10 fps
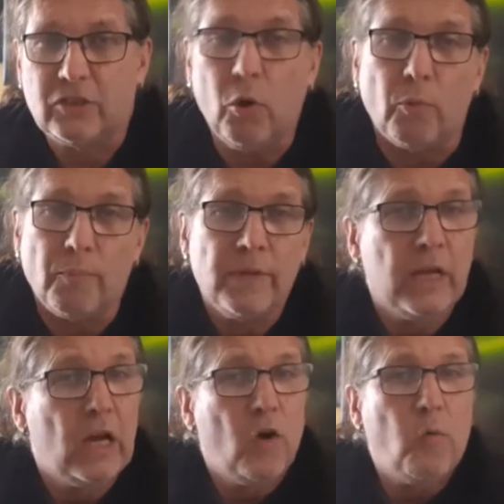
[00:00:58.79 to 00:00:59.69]
So
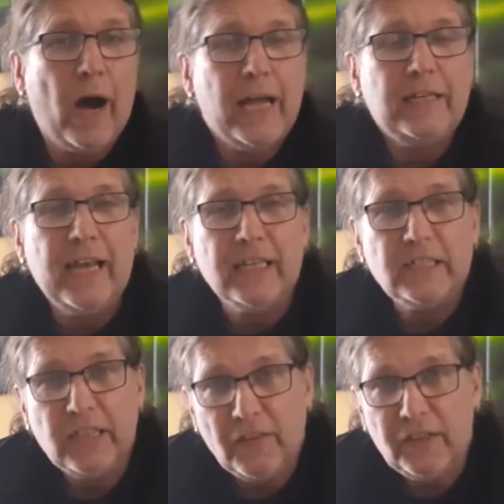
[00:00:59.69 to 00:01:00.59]
while
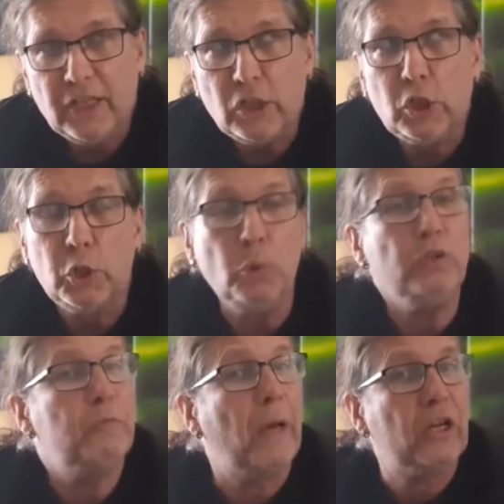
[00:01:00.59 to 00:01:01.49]
there's nothing too
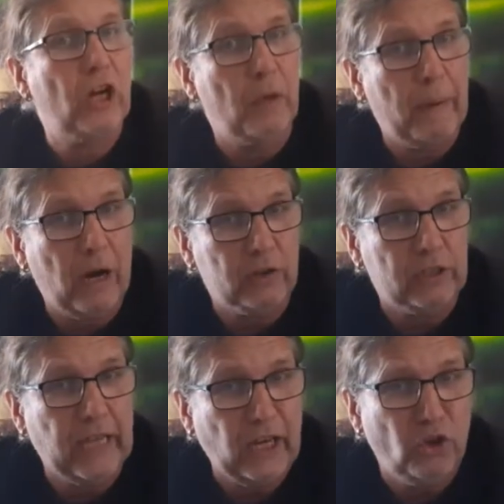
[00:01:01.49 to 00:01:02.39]
special
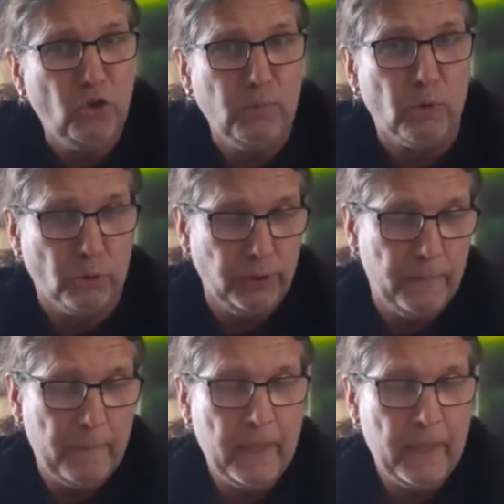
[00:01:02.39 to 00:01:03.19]
about that new moon,